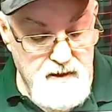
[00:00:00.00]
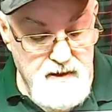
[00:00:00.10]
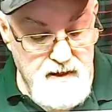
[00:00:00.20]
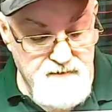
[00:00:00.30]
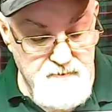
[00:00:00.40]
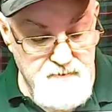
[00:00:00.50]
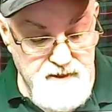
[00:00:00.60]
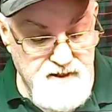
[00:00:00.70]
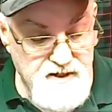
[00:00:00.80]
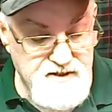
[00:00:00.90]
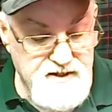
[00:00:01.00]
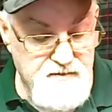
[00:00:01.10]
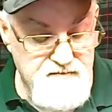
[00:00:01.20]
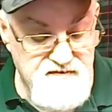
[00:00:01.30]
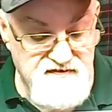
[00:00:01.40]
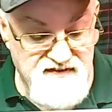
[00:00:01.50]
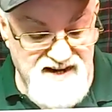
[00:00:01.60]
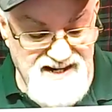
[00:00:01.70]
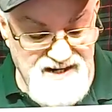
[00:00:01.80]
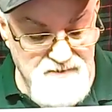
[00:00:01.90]
everybody does their own
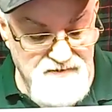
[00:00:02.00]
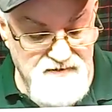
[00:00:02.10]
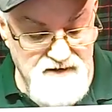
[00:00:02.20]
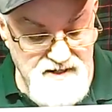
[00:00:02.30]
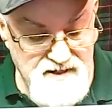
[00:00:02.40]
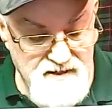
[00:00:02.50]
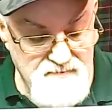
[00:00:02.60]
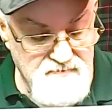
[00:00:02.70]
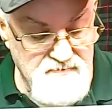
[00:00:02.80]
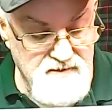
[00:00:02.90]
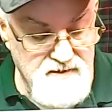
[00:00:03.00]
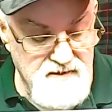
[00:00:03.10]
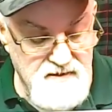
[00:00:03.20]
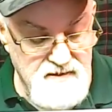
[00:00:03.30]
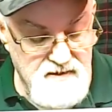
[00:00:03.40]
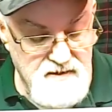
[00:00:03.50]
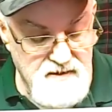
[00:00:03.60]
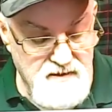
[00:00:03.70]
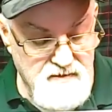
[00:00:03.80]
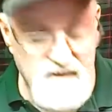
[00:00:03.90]
thing, I'm afraid. But
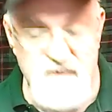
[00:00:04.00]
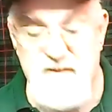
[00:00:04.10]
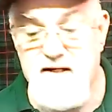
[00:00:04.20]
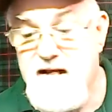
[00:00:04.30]
you know, it's